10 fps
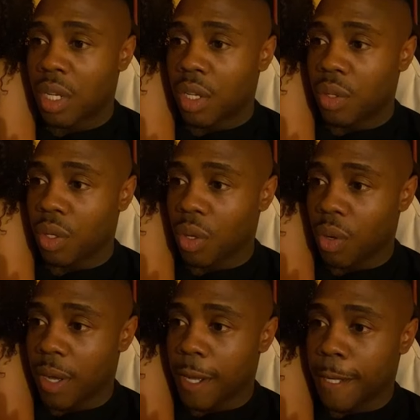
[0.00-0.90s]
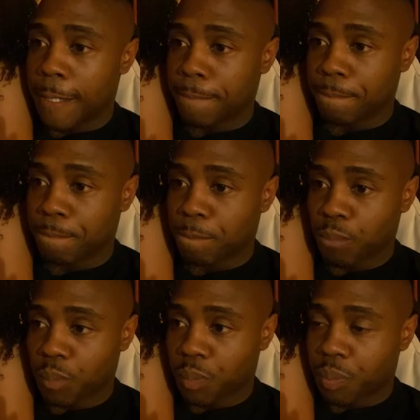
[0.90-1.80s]
You know,
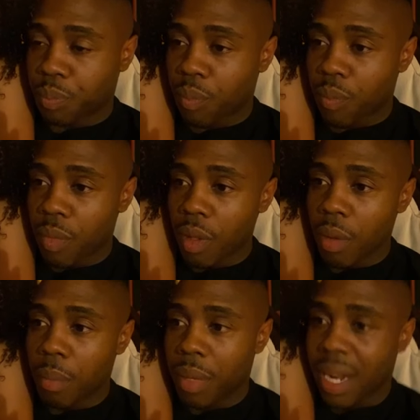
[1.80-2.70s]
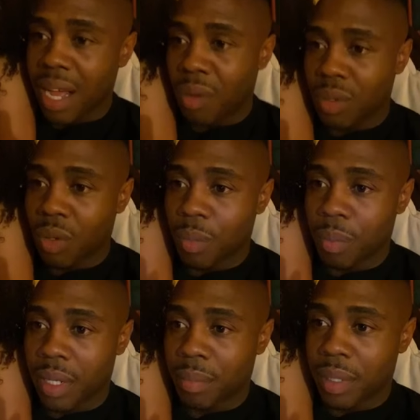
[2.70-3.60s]
but I don't know,
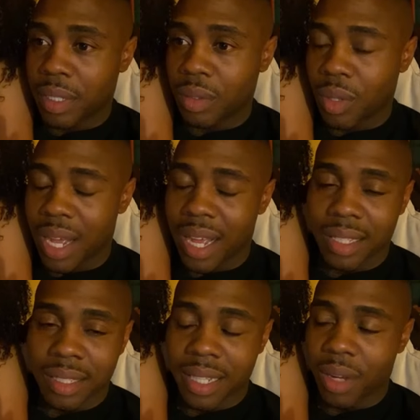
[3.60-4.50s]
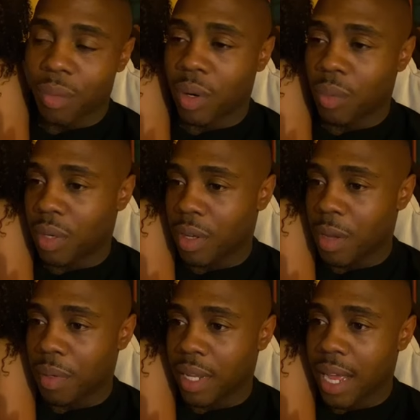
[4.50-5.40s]
but you know, I have to network with a
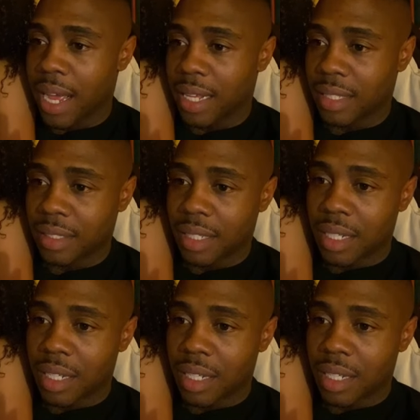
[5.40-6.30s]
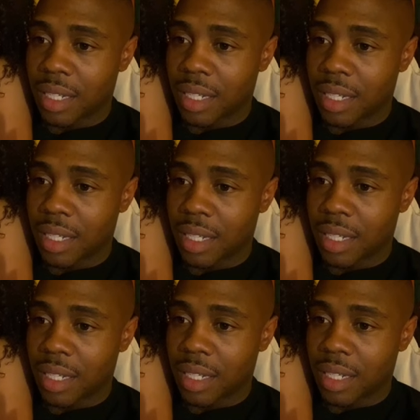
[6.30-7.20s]
couple of guys, a motor
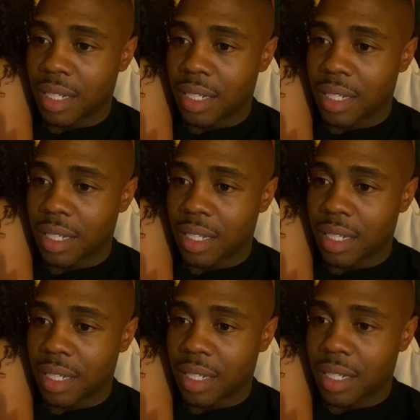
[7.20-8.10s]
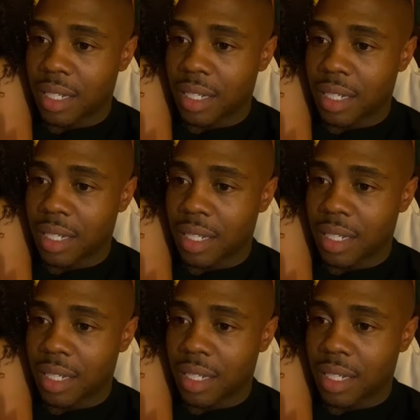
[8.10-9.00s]
control crew, or we just have to
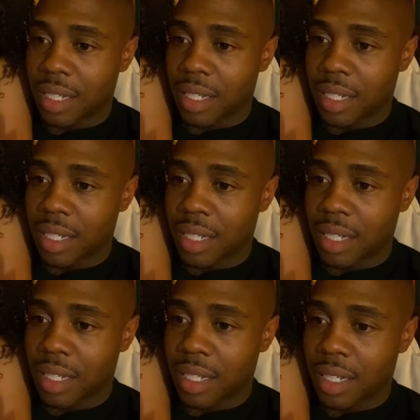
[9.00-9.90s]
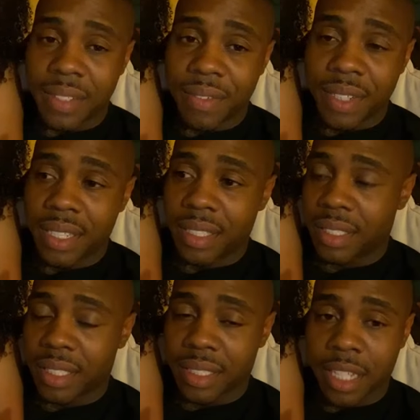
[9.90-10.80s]
grab the four-wheelers, the ATVs,
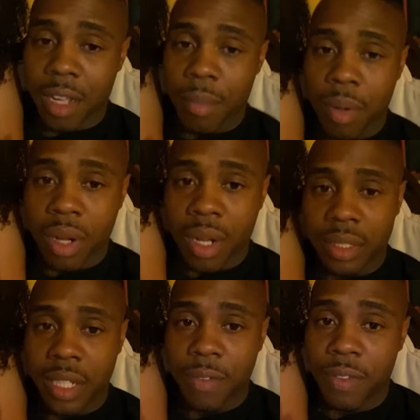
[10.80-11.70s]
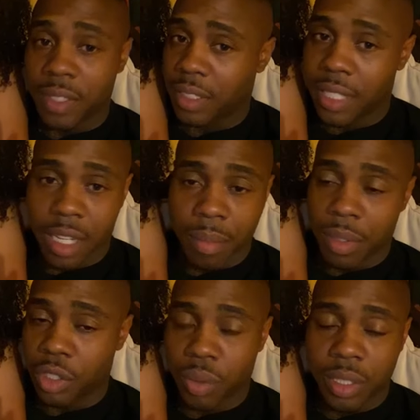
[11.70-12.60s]
and just take them on ourselves and just take them
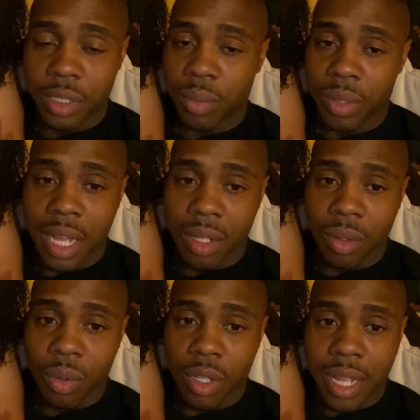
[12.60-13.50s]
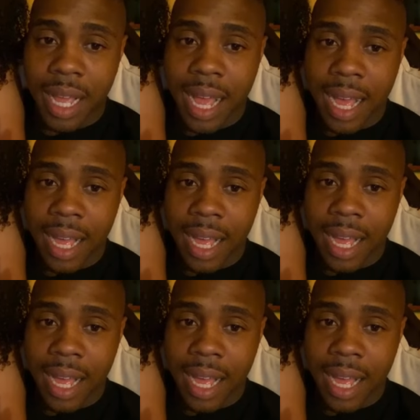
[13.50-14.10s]
in the streets without no guide,